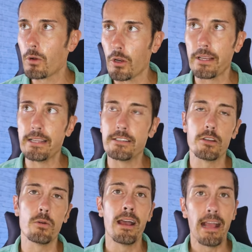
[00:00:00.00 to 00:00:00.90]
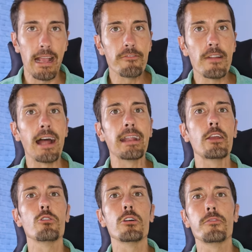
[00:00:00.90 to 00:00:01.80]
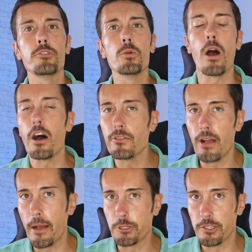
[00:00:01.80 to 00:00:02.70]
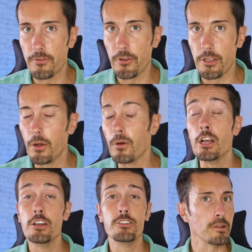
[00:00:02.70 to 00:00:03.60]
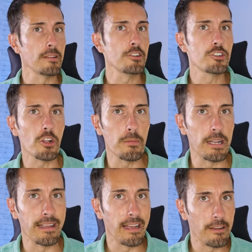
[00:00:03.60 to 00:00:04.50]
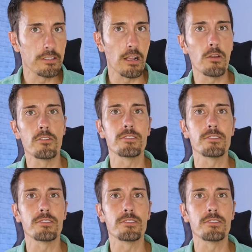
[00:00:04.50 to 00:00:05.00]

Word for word: I would look into. If not, here are a few other options for you. Do you live in Germany? If so,